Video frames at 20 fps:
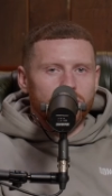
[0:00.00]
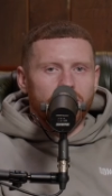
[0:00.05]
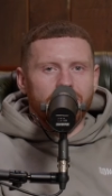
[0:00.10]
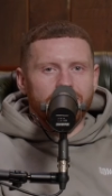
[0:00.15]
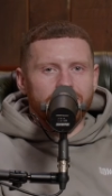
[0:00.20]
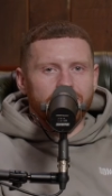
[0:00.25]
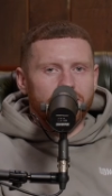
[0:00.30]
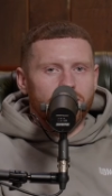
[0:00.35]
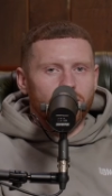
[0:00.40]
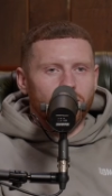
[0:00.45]

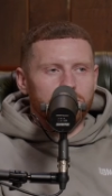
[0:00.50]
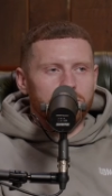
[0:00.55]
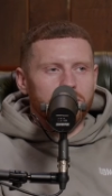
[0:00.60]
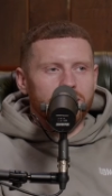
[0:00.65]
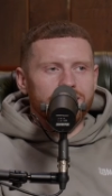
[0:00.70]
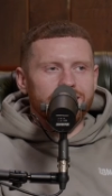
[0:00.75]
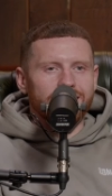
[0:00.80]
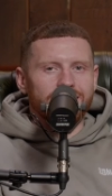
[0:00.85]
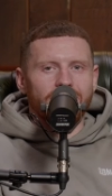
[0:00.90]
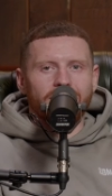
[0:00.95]
yeah, yeah. they cooked
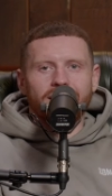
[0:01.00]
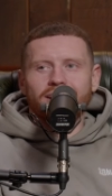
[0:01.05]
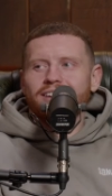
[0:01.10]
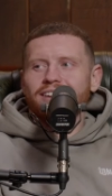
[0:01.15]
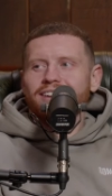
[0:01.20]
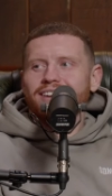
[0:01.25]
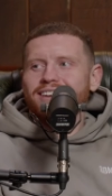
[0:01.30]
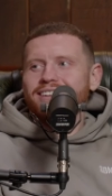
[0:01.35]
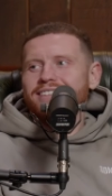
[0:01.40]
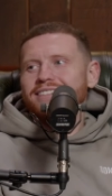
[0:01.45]
me a dinner.
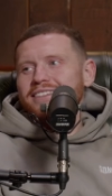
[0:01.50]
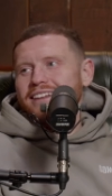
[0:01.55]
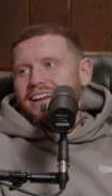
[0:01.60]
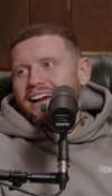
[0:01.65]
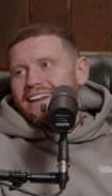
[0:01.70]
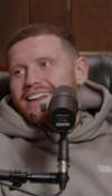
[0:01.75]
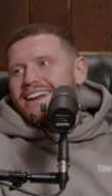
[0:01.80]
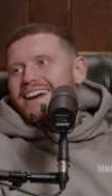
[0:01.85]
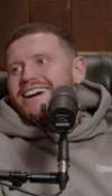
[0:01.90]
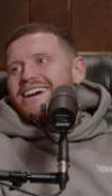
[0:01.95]

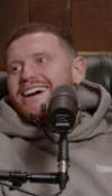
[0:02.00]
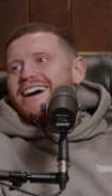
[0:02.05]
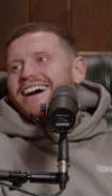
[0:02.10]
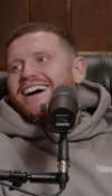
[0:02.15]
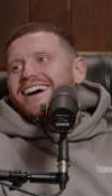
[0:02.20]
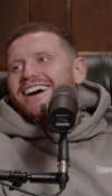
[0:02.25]
Yeah, pretty